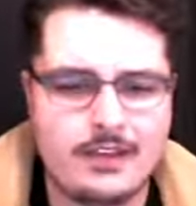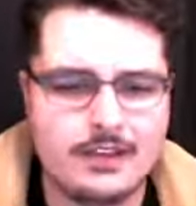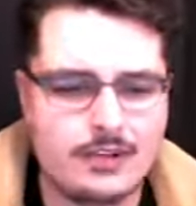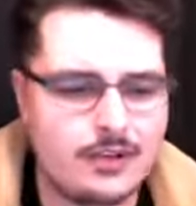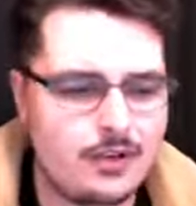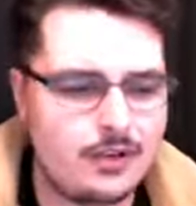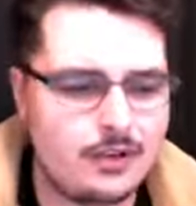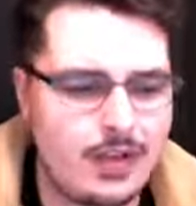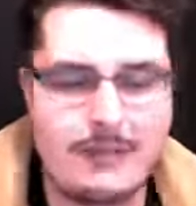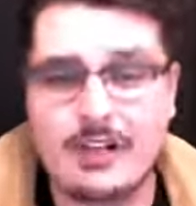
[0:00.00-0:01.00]

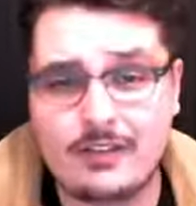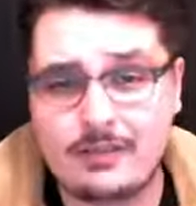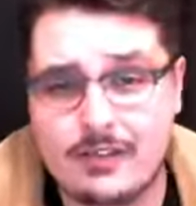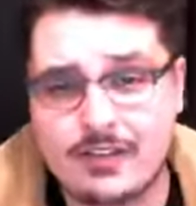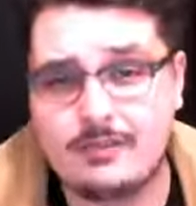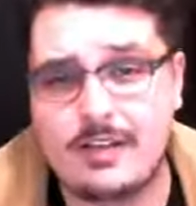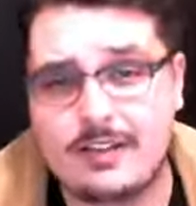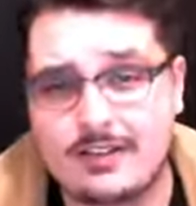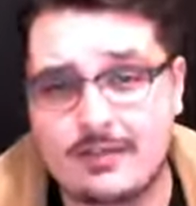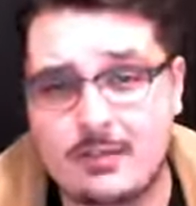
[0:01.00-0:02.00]
So I'm not the first to make
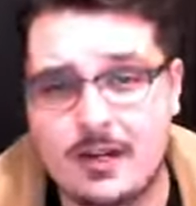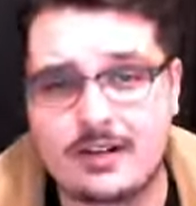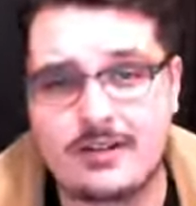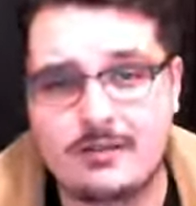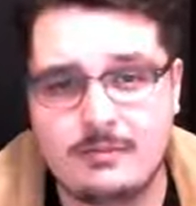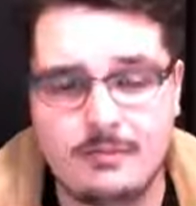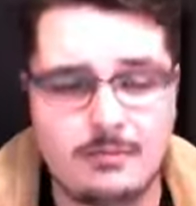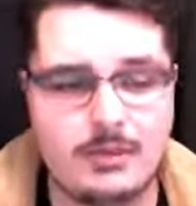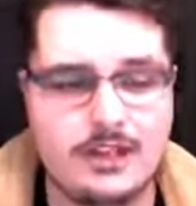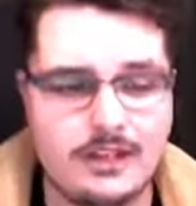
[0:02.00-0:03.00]
this comparison,
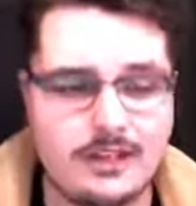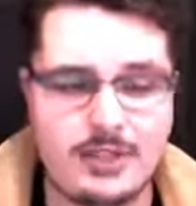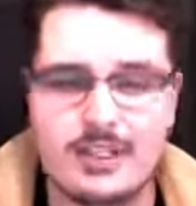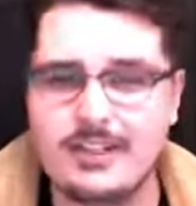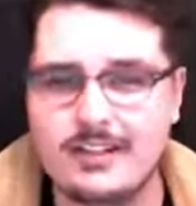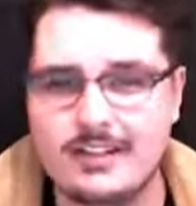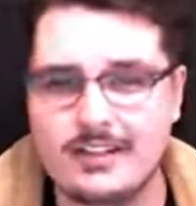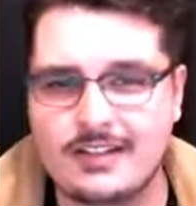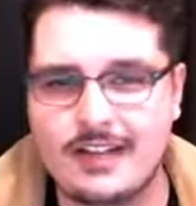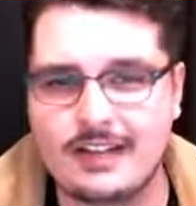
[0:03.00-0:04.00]
but it could be easily
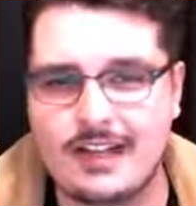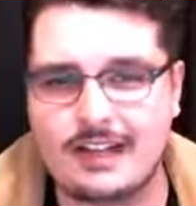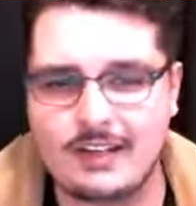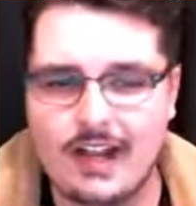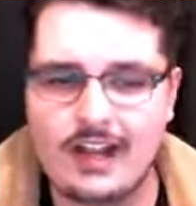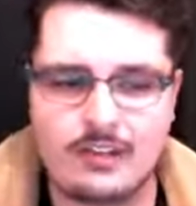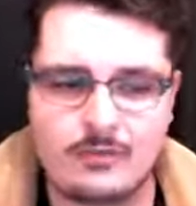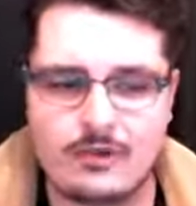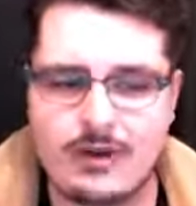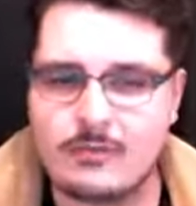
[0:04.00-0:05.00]
said that Kylo
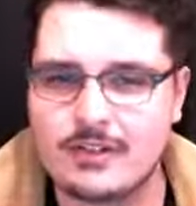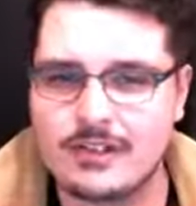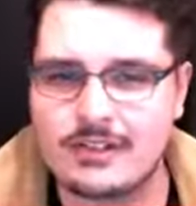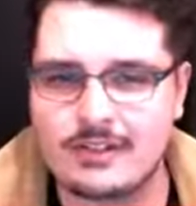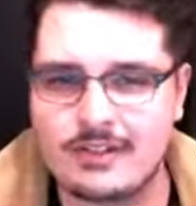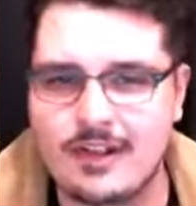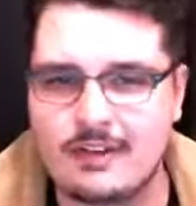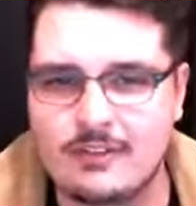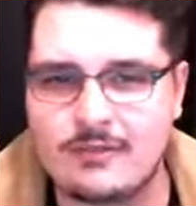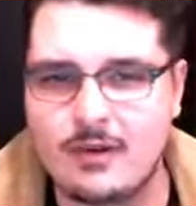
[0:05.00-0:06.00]
Ren represents a lot of
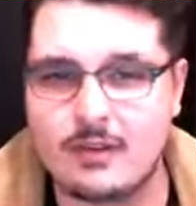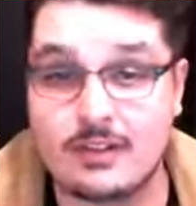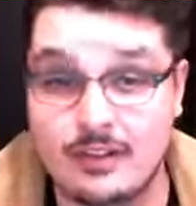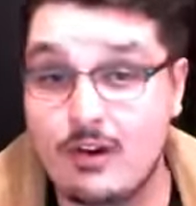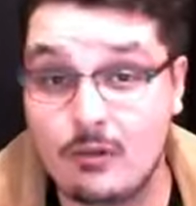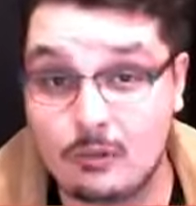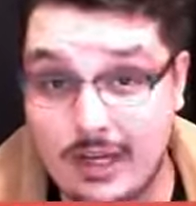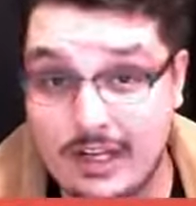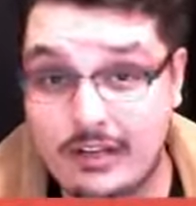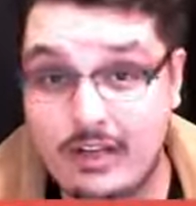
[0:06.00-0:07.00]
the folks on the
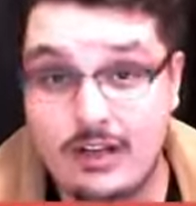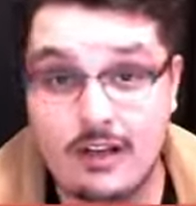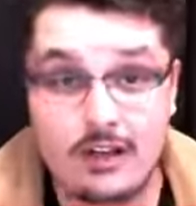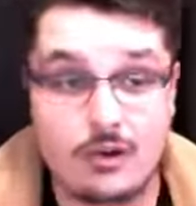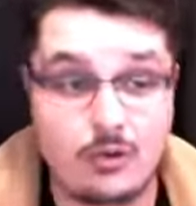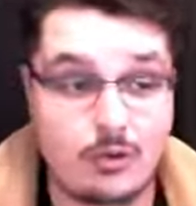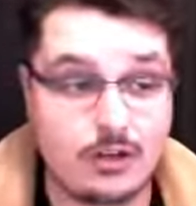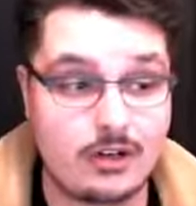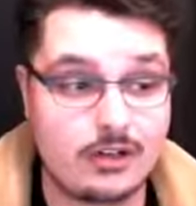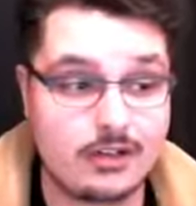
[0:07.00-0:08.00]
alt-right who
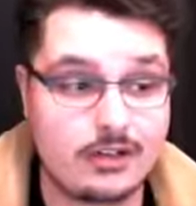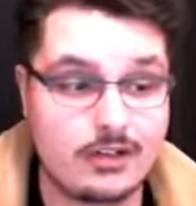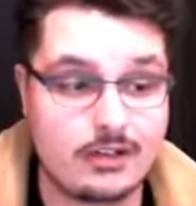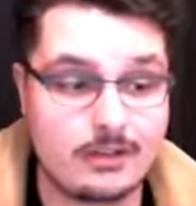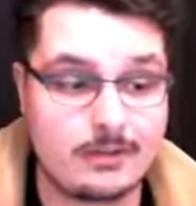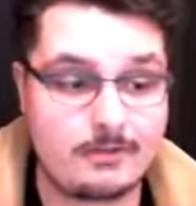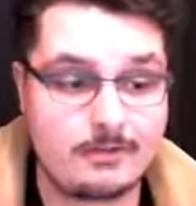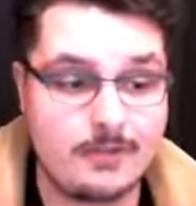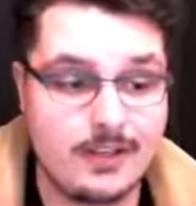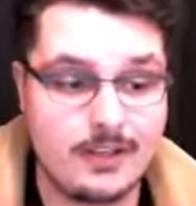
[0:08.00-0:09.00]
are a
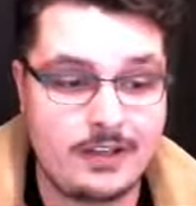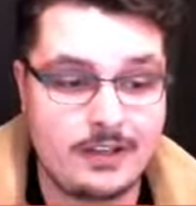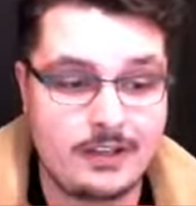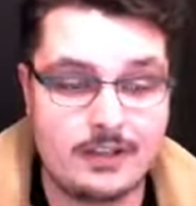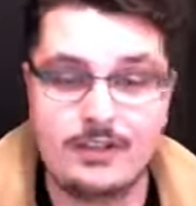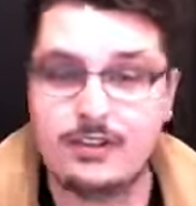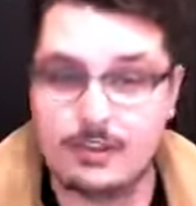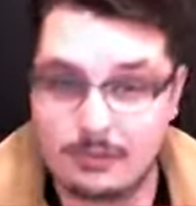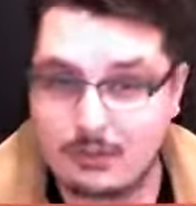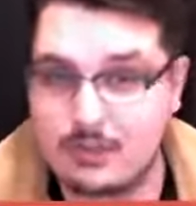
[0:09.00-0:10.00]

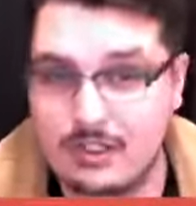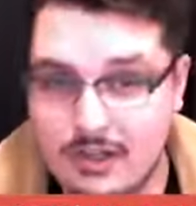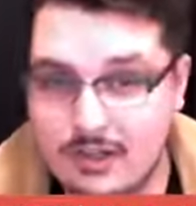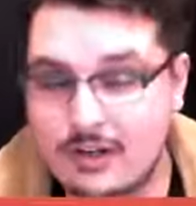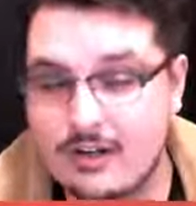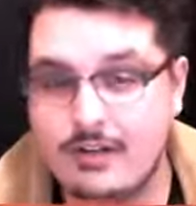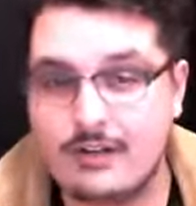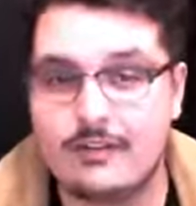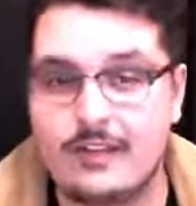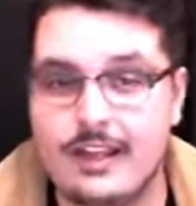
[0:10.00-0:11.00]
little bit
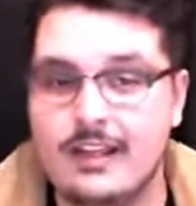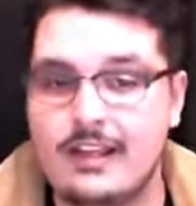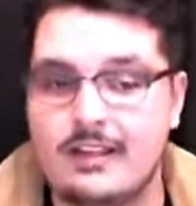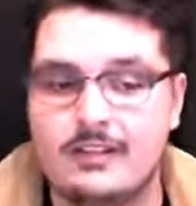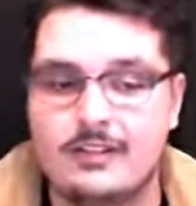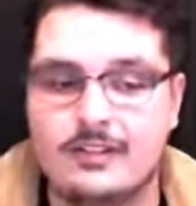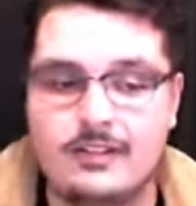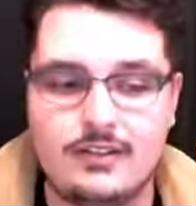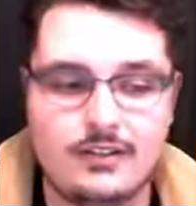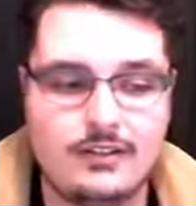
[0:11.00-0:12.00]
younger.
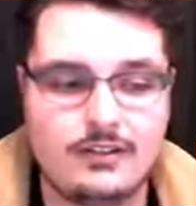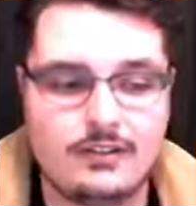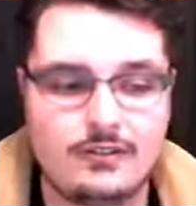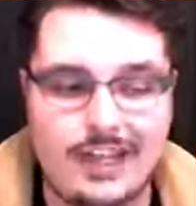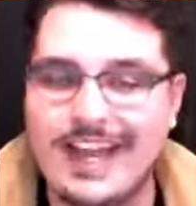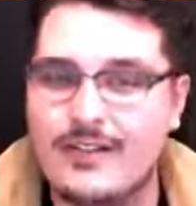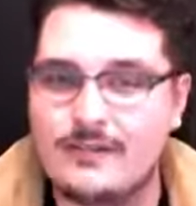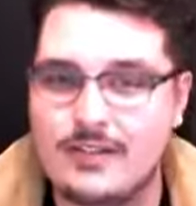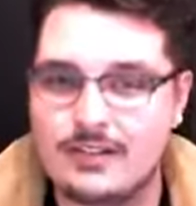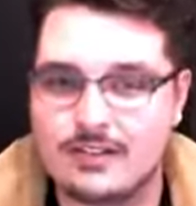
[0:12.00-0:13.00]
They have
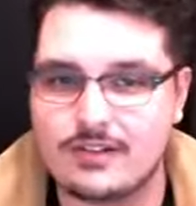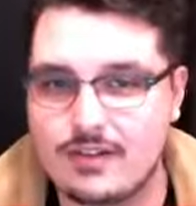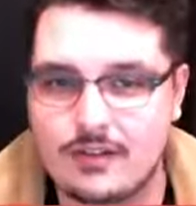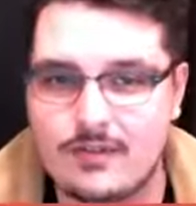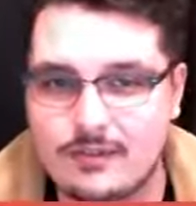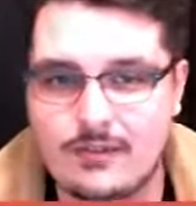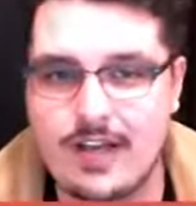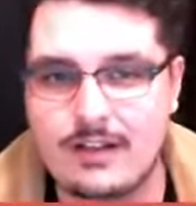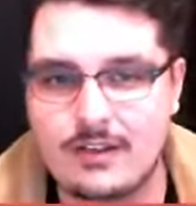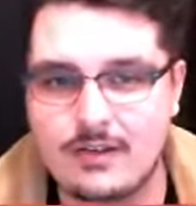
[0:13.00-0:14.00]
these conservative
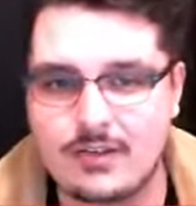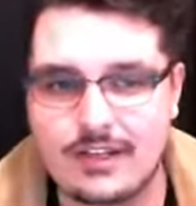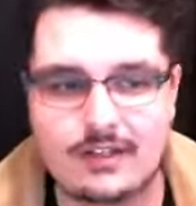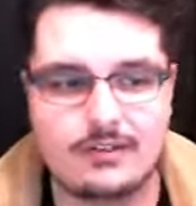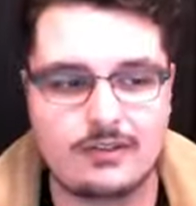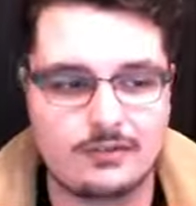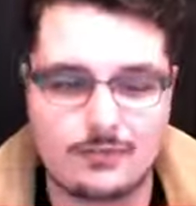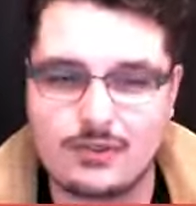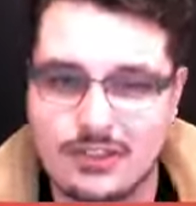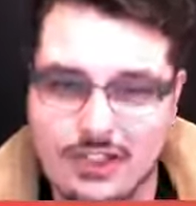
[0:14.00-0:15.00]
values that are
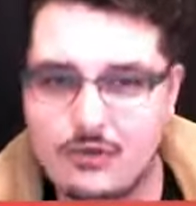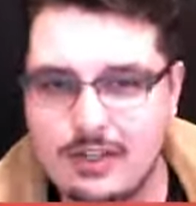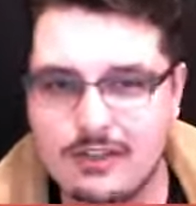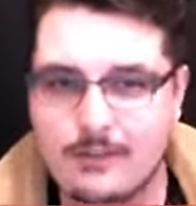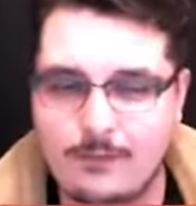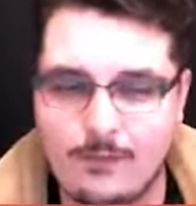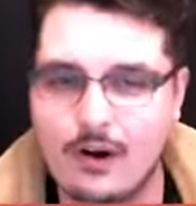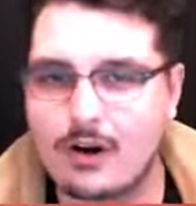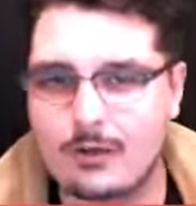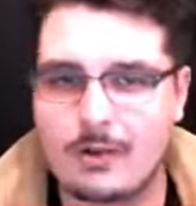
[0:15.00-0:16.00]
skewing
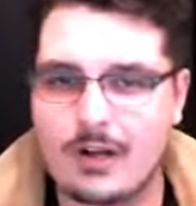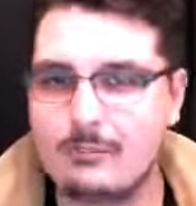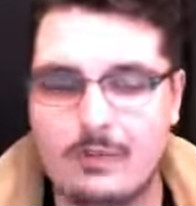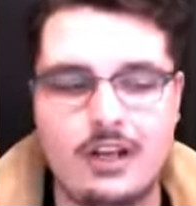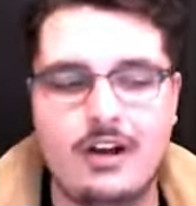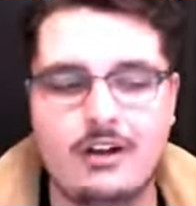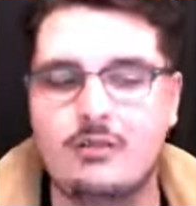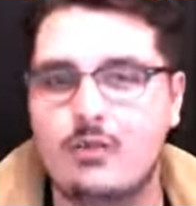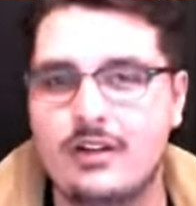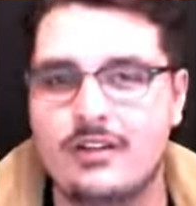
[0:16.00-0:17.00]
far
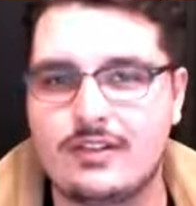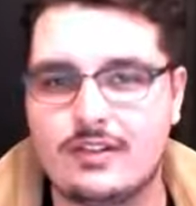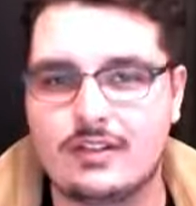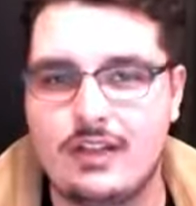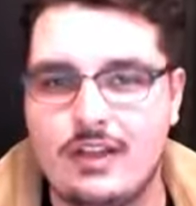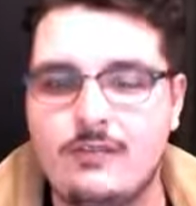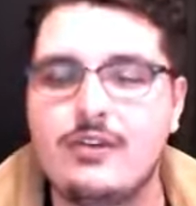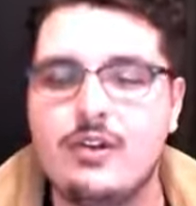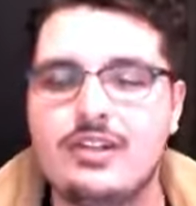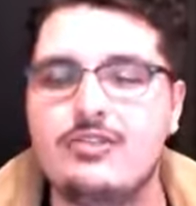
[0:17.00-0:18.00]
beyond what is
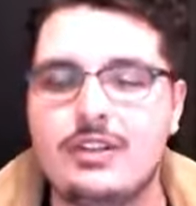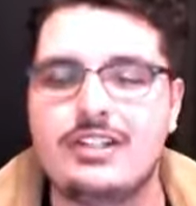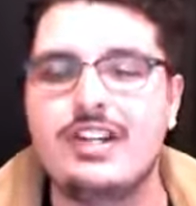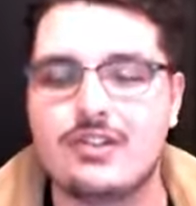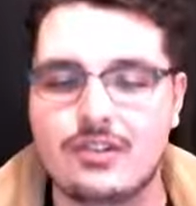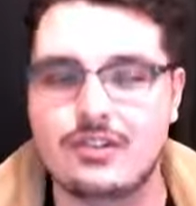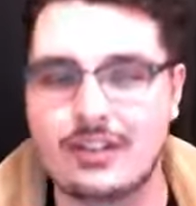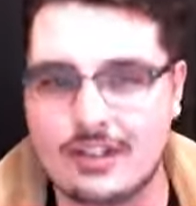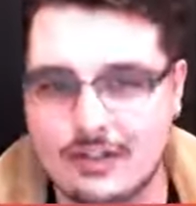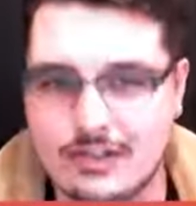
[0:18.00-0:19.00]
viewed as
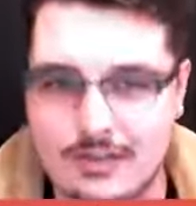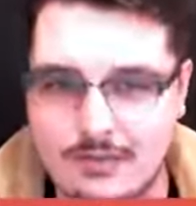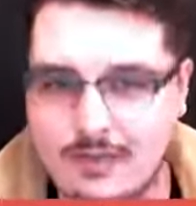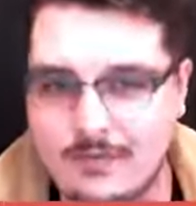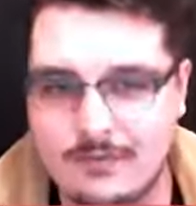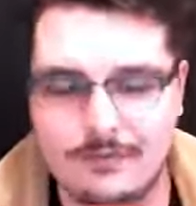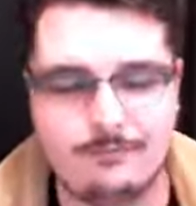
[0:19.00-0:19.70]
traditionally conservative.